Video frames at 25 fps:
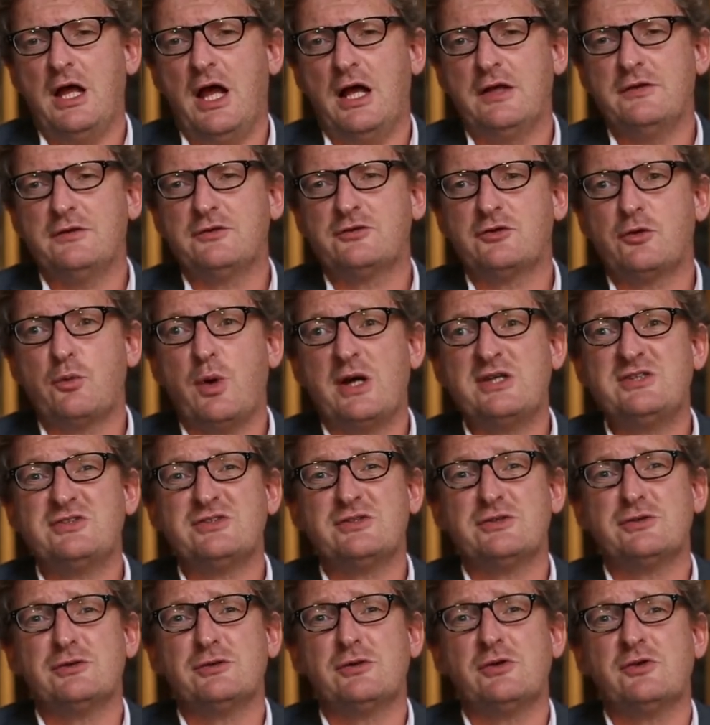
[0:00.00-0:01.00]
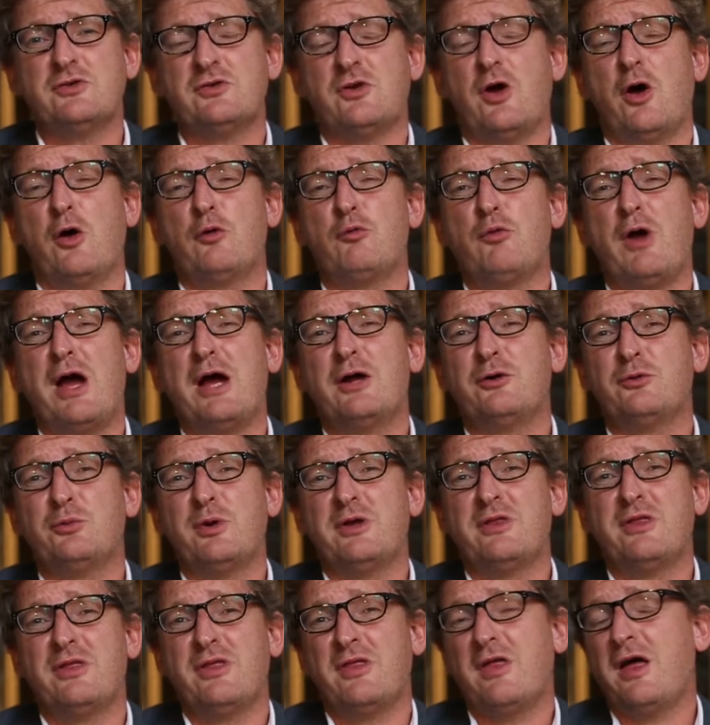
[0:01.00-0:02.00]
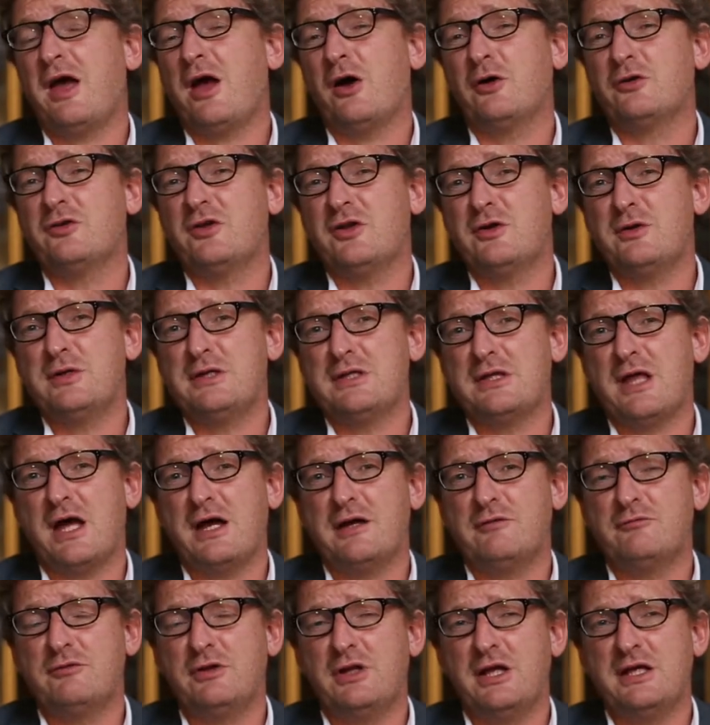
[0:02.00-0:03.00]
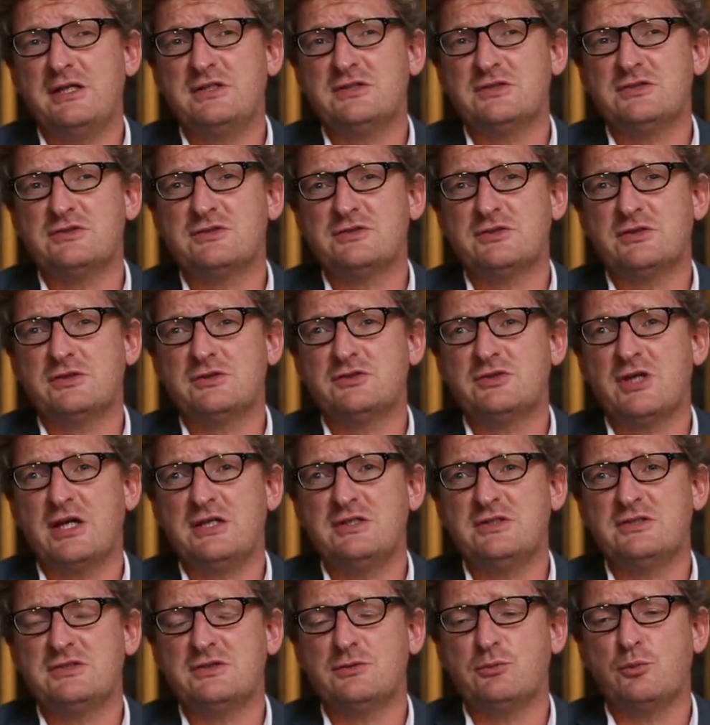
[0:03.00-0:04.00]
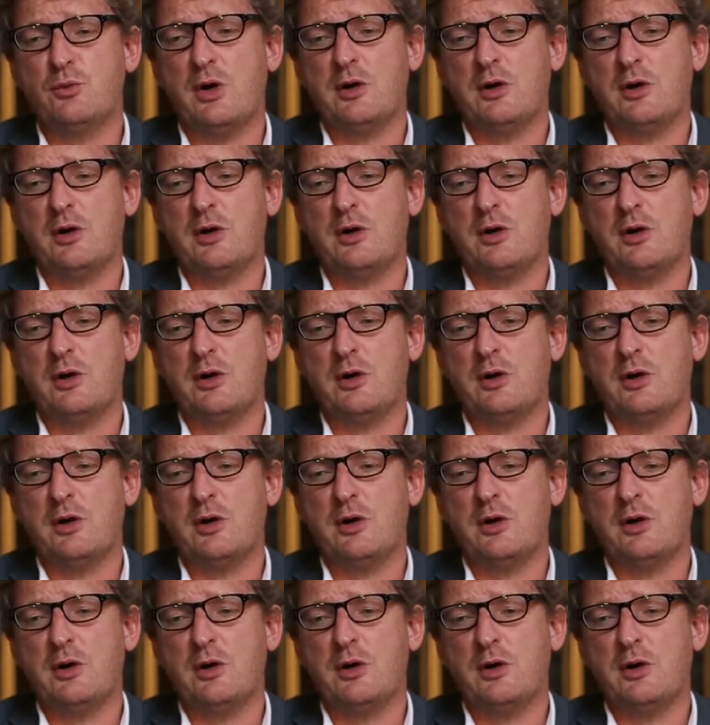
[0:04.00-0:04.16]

and there's questions around whether they are doing that in relation to changes in